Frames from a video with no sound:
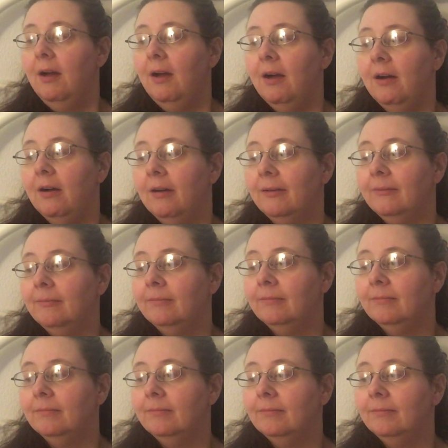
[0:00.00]

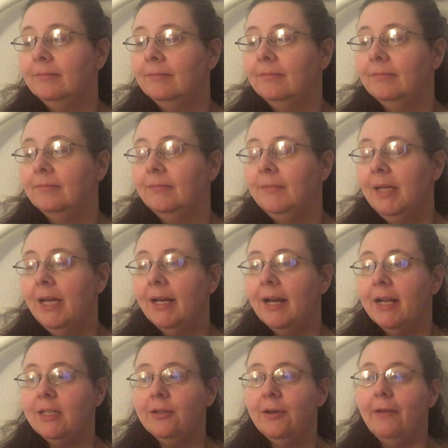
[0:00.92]
and
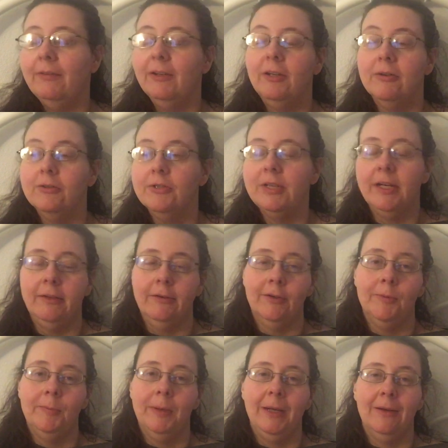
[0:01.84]
I do have a crochet
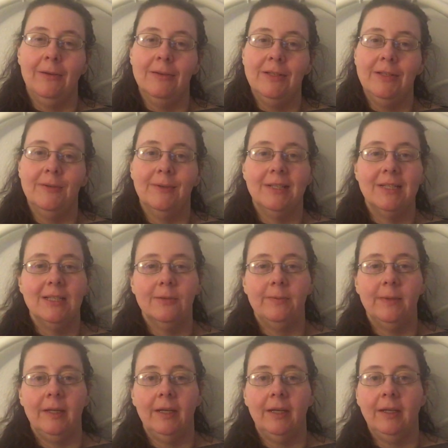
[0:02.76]
group I go to once a
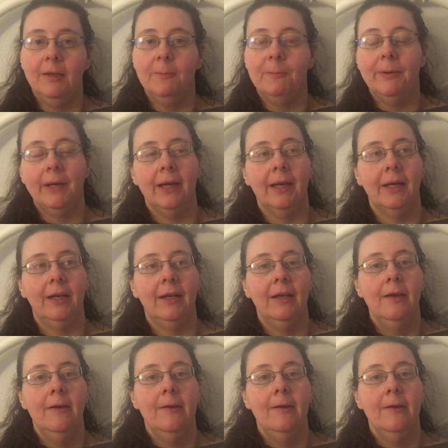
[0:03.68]
week, but